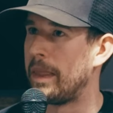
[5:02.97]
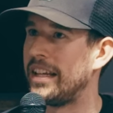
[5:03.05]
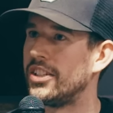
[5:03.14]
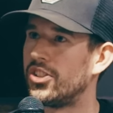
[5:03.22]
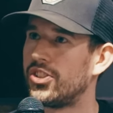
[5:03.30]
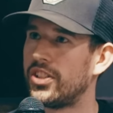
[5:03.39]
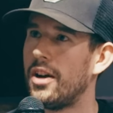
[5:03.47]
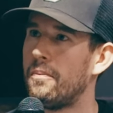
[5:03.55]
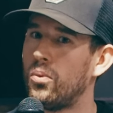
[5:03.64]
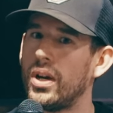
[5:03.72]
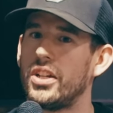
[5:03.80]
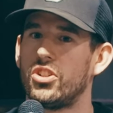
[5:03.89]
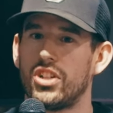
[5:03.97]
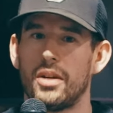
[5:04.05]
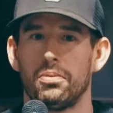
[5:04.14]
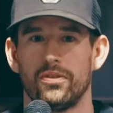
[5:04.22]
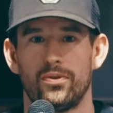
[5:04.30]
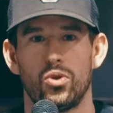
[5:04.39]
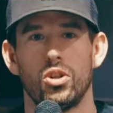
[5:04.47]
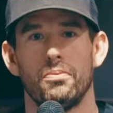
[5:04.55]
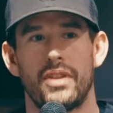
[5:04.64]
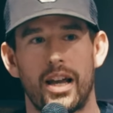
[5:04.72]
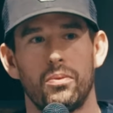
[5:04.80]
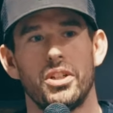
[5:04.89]
in some way, shape, or
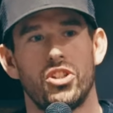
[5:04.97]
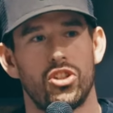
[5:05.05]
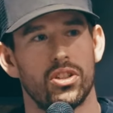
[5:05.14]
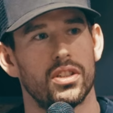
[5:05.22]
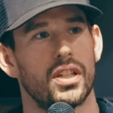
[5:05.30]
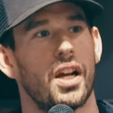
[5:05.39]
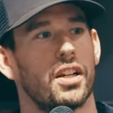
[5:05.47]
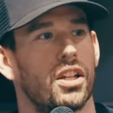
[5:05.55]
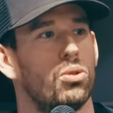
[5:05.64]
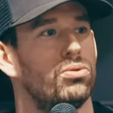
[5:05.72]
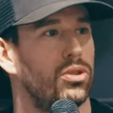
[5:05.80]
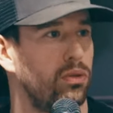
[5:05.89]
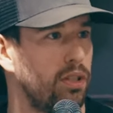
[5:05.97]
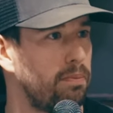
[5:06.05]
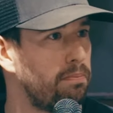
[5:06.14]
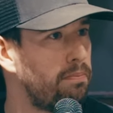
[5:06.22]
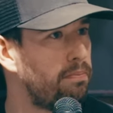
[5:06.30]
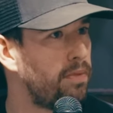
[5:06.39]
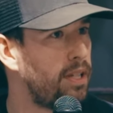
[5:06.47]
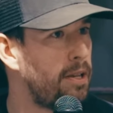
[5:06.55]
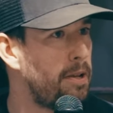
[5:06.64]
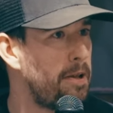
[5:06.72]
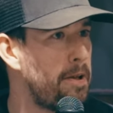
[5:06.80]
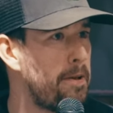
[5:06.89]
form that we should not go to him.
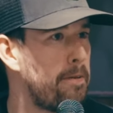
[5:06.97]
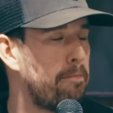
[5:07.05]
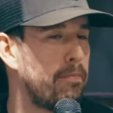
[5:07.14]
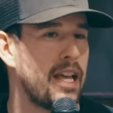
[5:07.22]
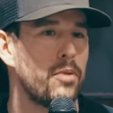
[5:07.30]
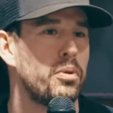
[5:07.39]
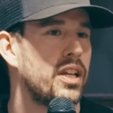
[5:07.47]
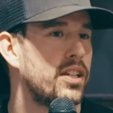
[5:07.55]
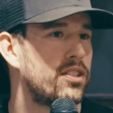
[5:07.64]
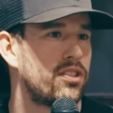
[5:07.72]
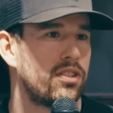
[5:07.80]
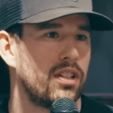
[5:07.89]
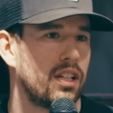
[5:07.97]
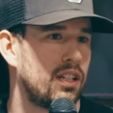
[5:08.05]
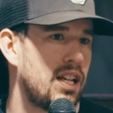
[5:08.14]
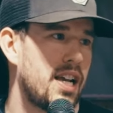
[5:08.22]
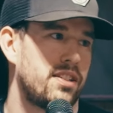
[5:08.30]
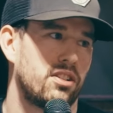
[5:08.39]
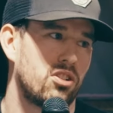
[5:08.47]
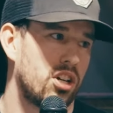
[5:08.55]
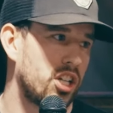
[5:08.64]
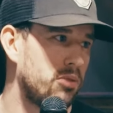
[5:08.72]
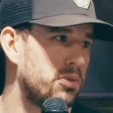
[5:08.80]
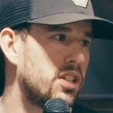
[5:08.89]
Maybe it's the classic
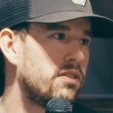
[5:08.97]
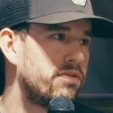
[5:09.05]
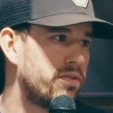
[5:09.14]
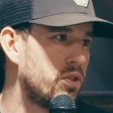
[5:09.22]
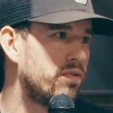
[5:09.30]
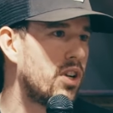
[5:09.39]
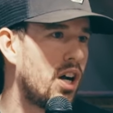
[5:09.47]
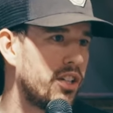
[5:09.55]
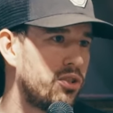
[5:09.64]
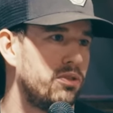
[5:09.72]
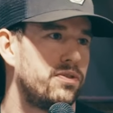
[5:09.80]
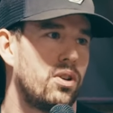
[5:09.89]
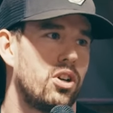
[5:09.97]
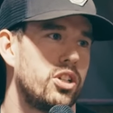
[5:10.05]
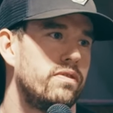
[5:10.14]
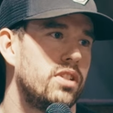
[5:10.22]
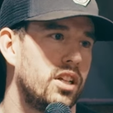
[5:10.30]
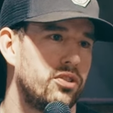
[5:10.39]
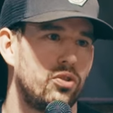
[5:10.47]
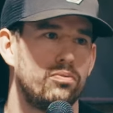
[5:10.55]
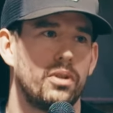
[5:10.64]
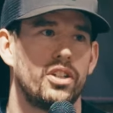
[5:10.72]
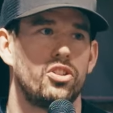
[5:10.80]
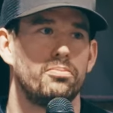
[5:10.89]
argument of you've gone too far, you've done too
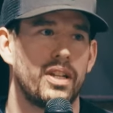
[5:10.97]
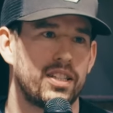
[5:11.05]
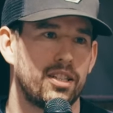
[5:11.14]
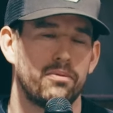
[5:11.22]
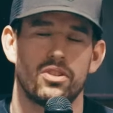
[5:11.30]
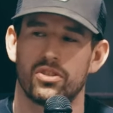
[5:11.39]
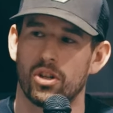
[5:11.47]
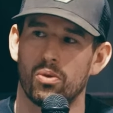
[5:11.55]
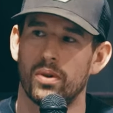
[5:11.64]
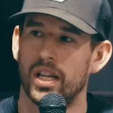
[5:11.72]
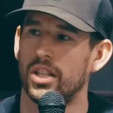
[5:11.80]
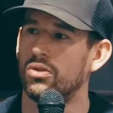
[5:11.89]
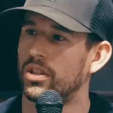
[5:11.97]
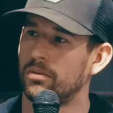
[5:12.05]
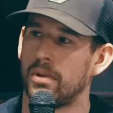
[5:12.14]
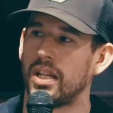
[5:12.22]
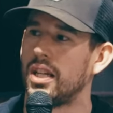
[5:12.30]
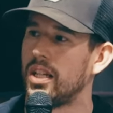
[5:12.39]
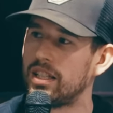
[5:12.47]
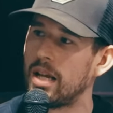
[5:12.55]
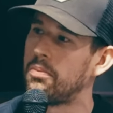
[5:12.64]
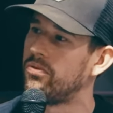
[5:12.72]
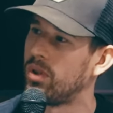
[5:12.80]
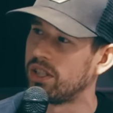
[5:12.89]
much, you messed up, there's no way you can make any
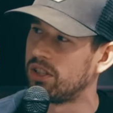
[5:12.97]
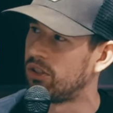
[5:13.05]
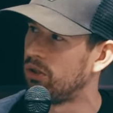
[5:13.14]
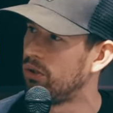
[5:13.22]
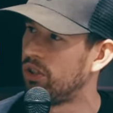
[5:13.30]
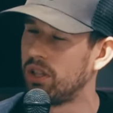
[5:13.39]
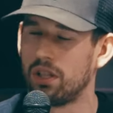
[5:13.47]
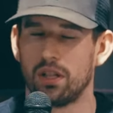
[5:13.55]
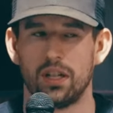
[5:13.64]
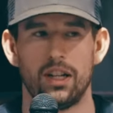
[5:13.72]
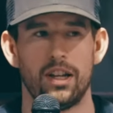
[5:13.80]
type of restitution.